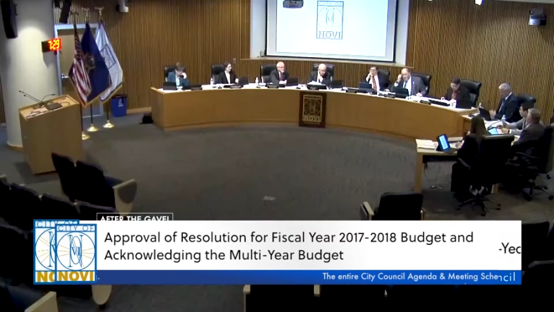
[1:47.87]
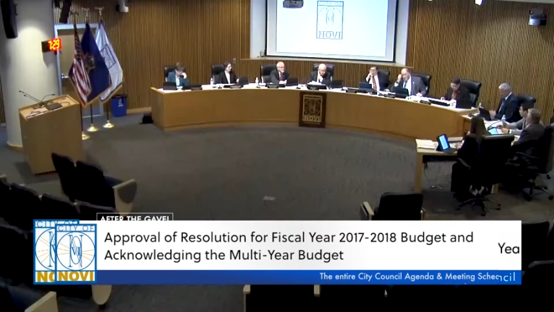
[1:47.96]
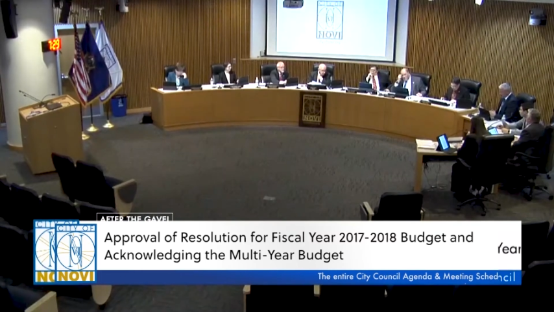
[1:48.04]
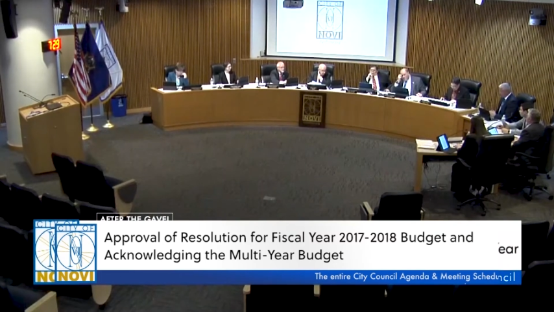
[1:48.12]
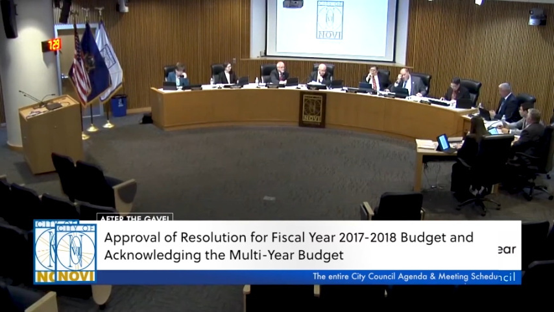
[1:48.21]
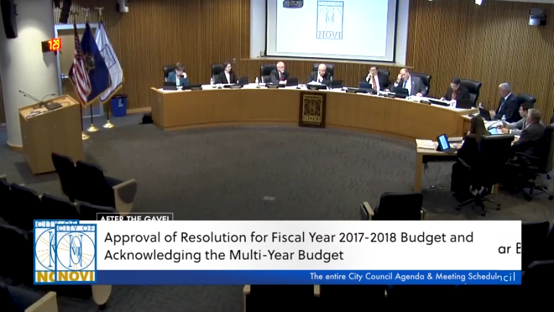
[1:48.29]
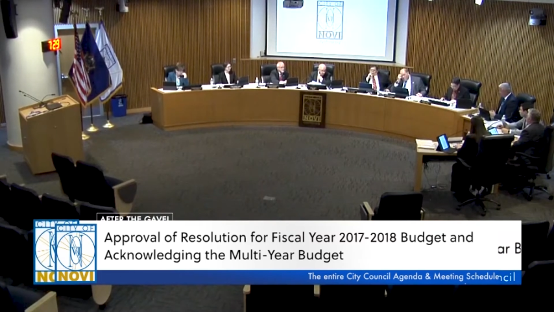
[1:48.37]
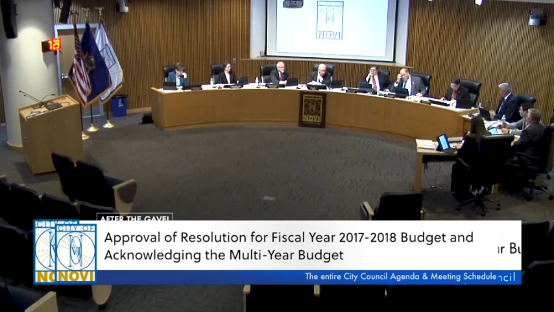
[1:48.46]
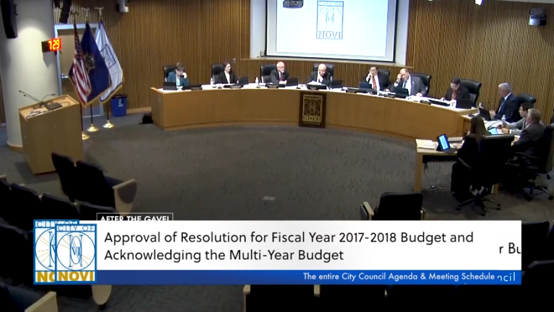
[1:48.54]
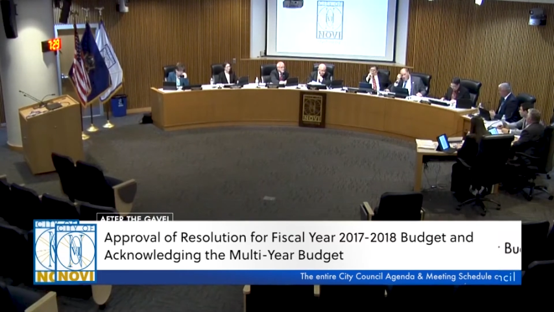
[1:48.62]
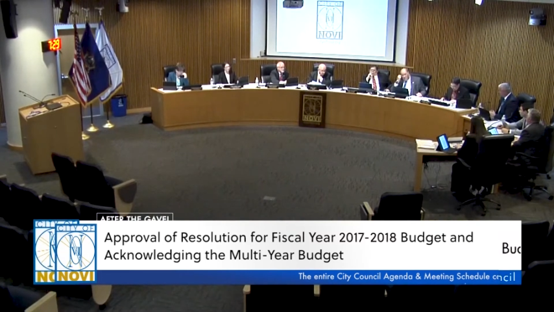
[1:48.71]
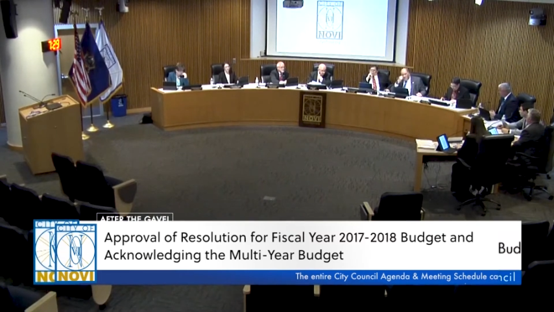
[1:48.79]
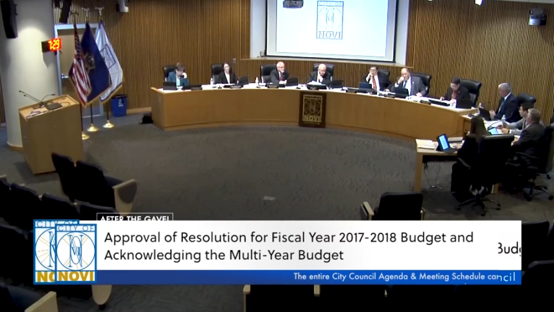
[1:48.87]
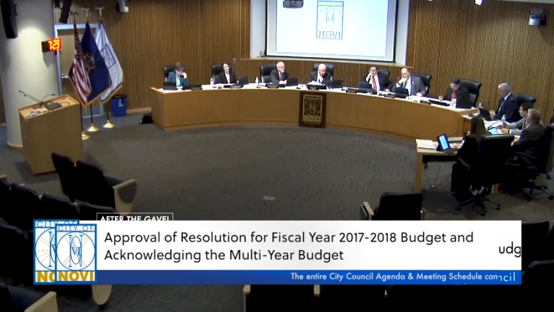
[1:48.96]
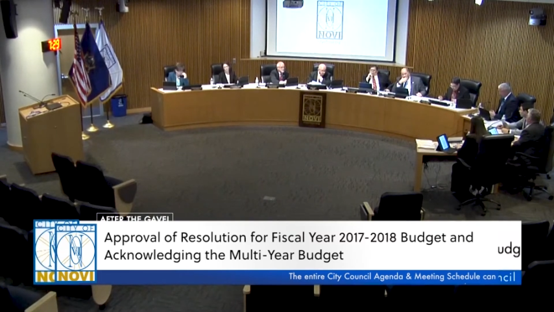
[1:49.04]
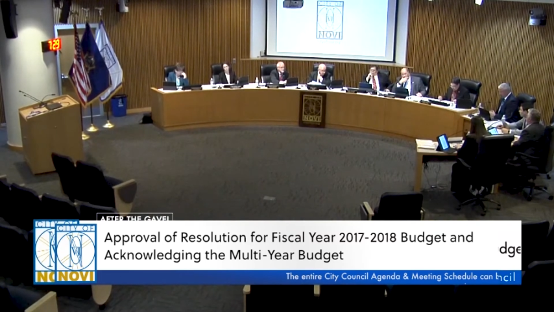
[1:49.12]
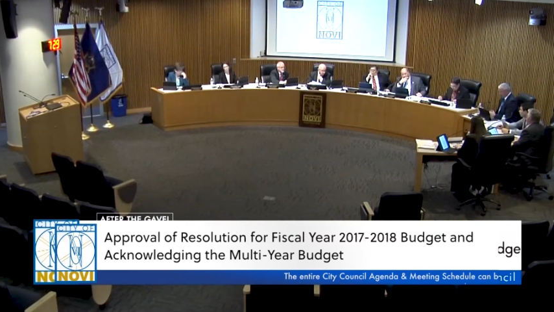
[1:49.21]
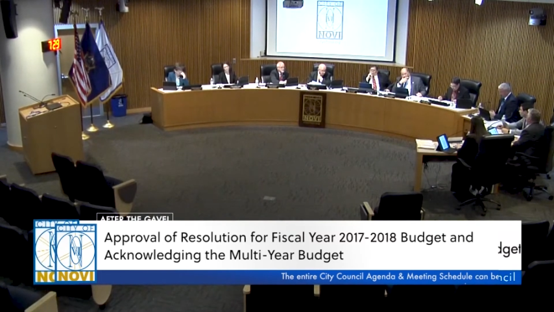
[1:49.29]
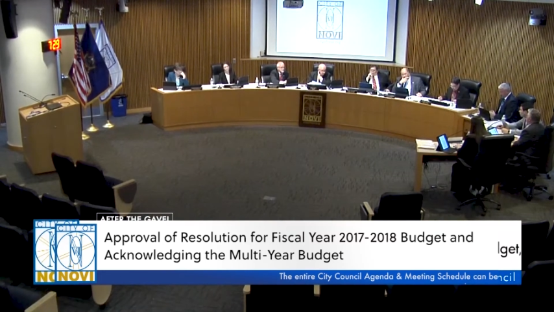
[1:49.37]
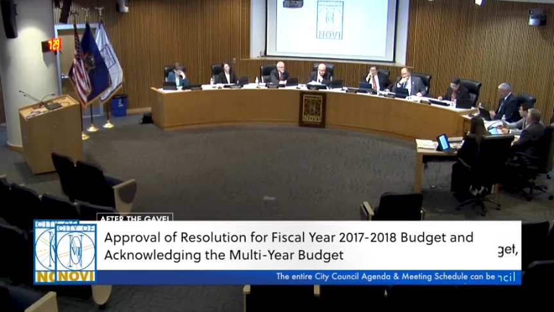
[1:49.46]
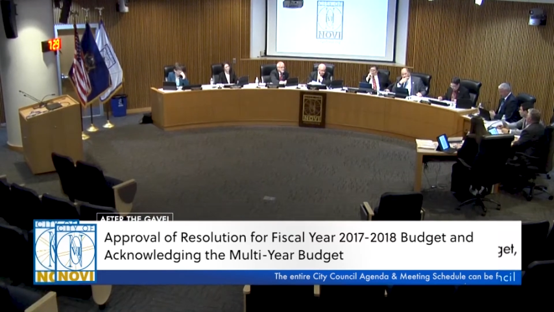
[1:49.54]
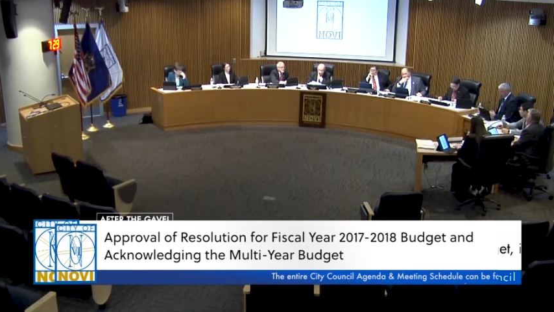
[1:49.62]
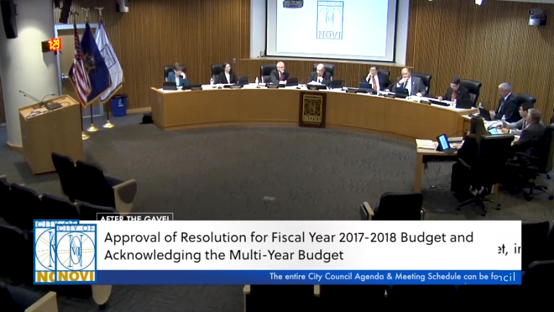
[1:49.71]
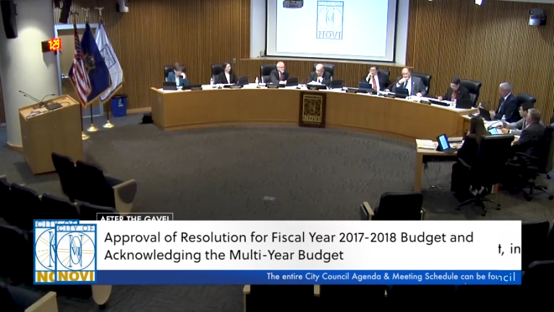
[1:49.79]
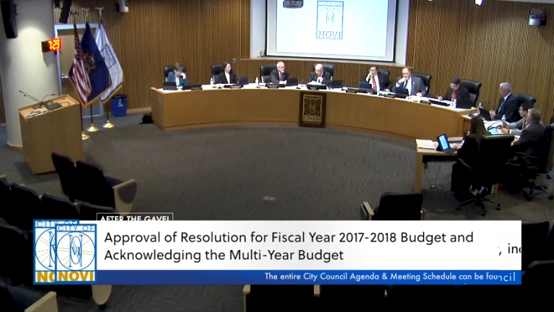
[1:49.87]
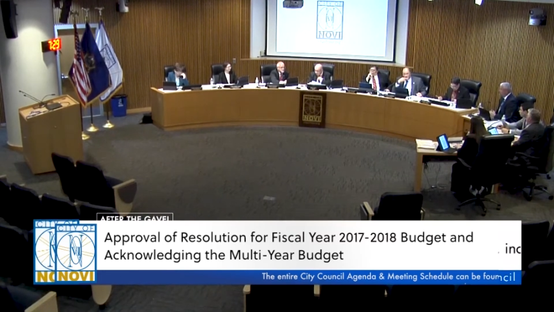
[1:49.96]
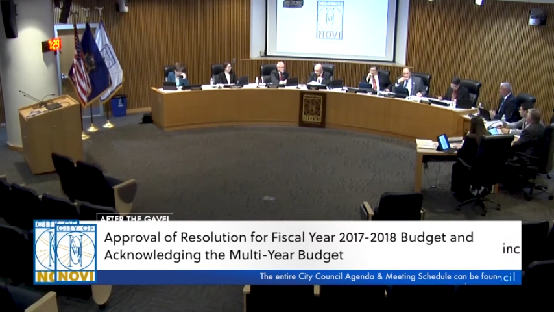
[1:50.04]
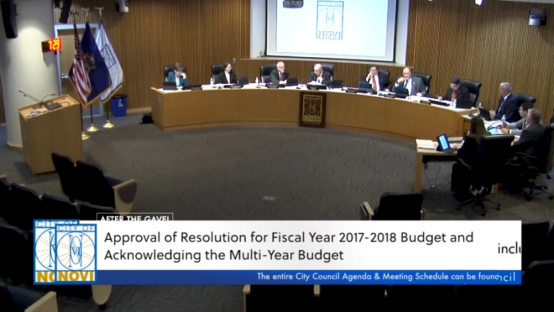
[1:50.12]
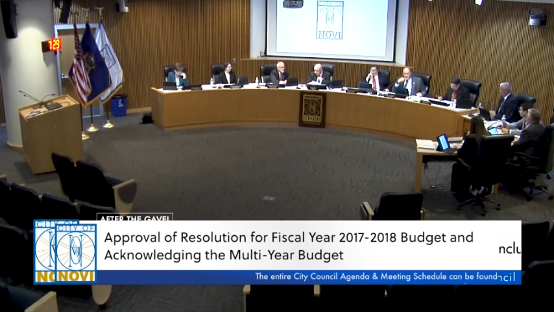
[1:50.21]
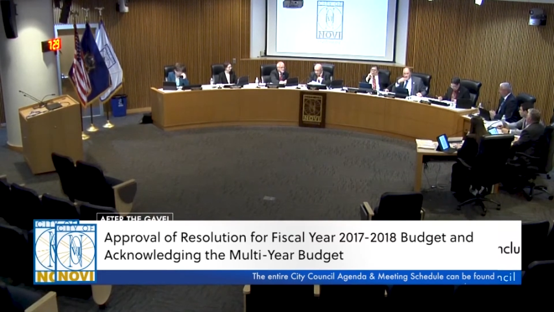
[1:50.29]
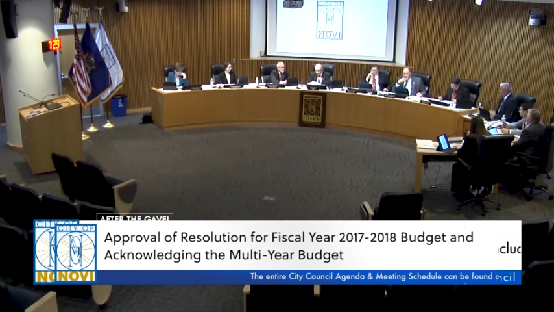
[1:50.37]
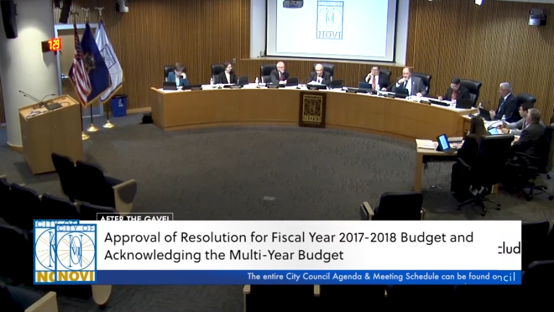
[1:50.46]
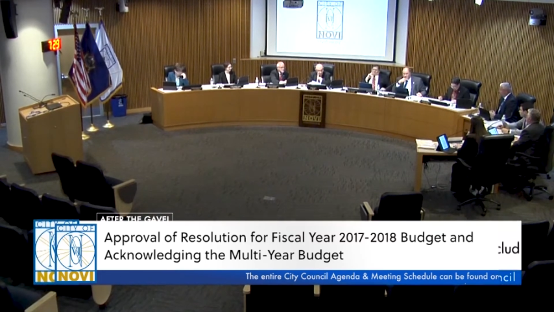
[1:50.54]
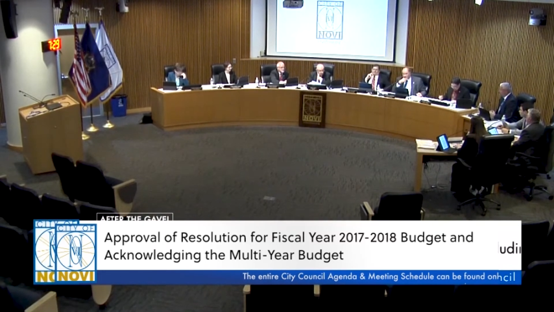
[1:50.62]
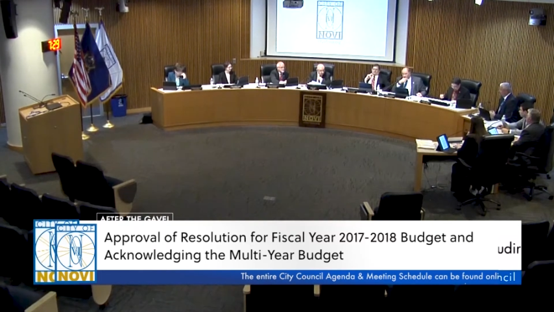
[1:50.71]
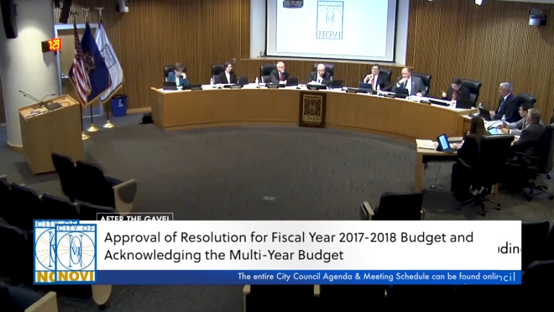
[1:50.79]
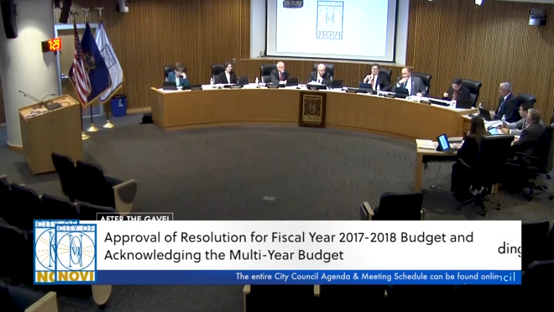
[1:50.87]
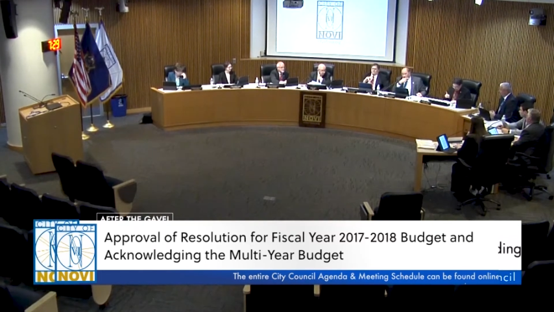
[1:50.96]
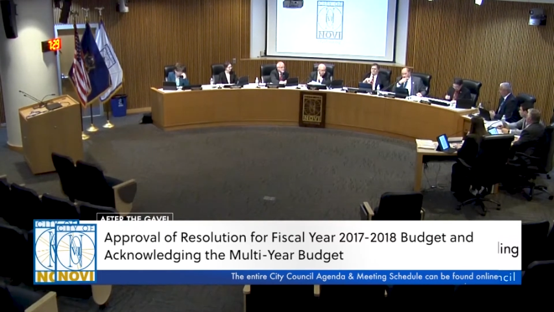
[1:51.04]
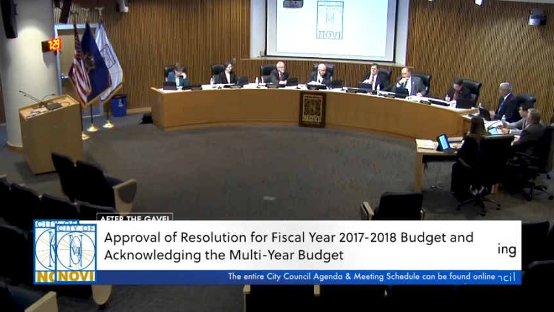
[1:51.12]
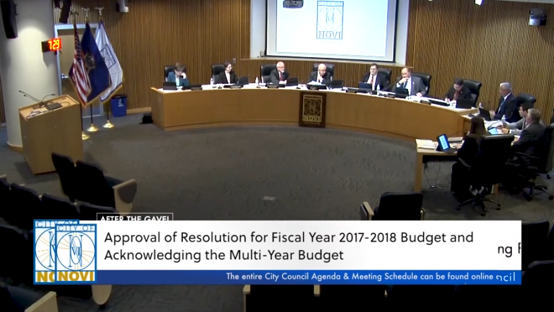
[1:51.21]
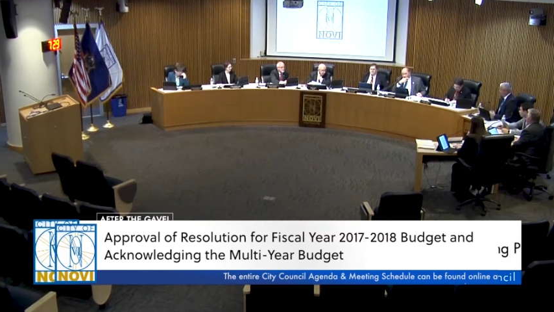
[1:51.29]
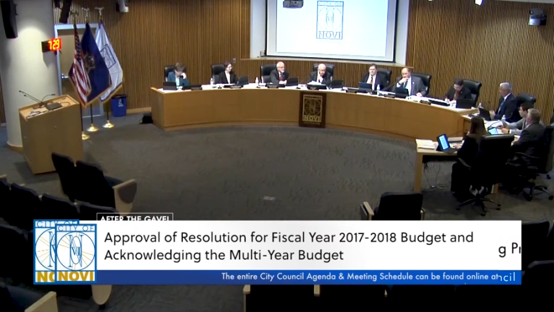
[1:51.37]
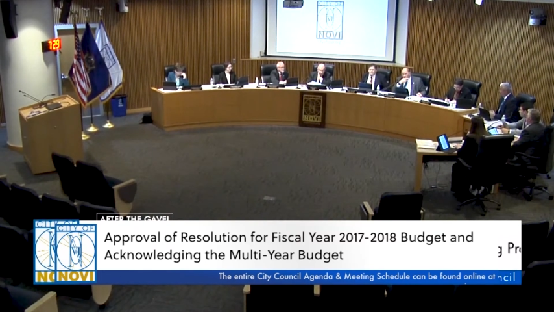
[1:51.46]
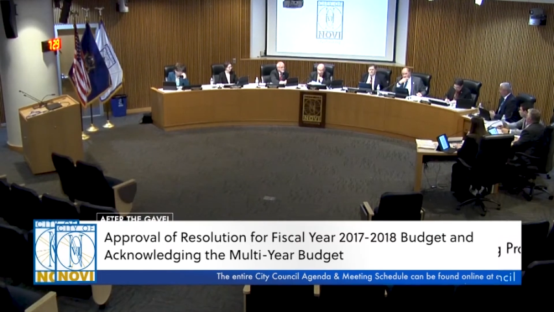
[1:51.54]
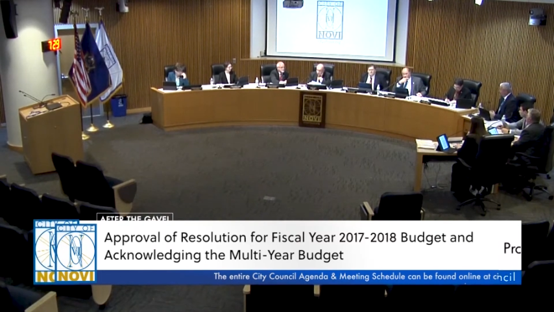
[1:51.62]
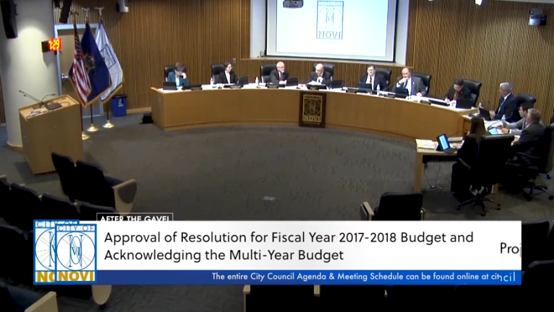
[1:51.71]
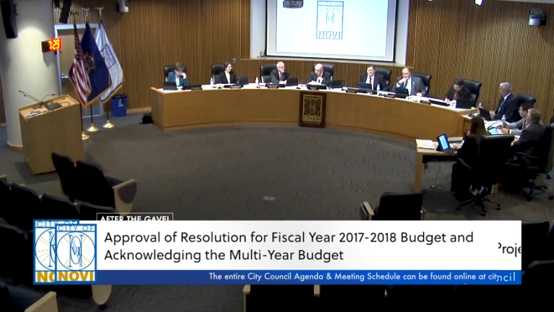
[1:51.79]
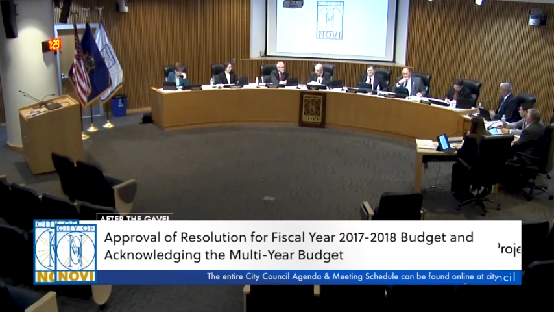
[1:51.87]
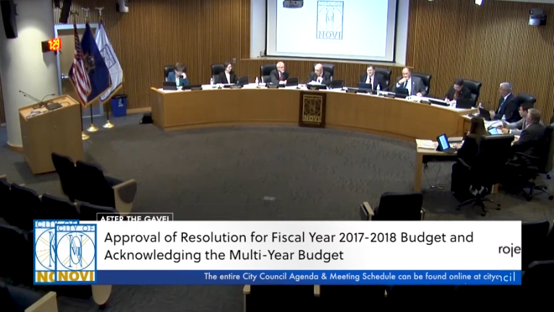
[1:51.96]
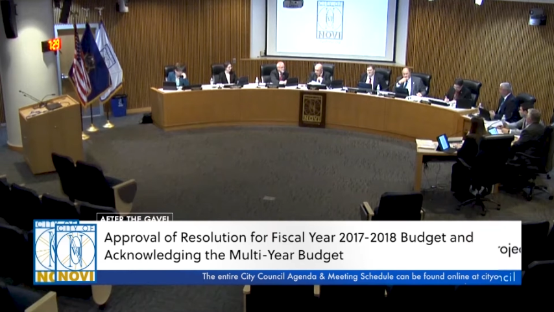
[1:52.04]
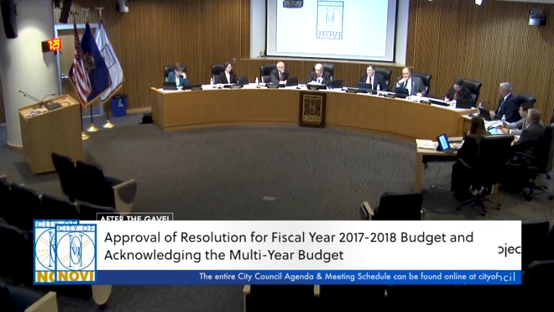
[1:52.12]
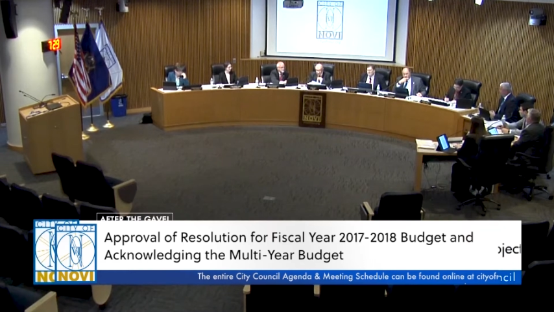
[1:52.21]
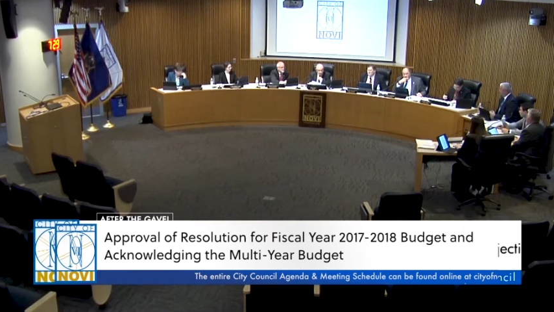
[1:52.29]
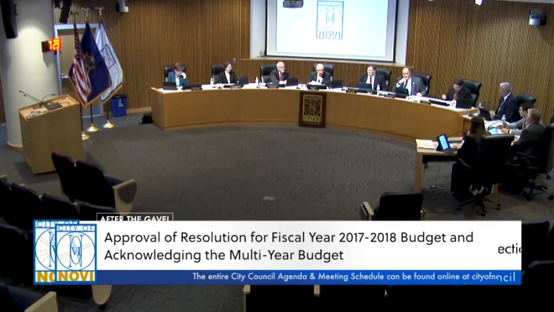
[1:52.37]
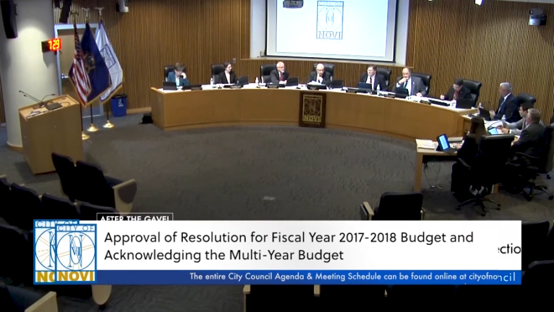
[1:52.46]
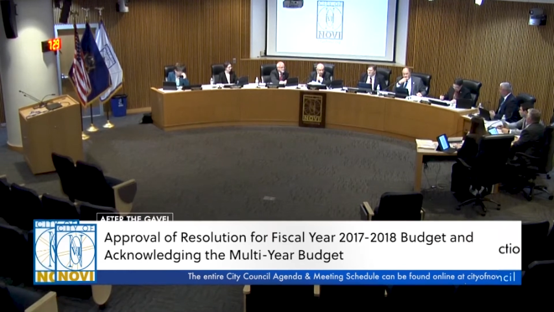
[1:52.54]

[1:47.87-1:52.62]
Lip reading: No face is visible, so there are no lips to read.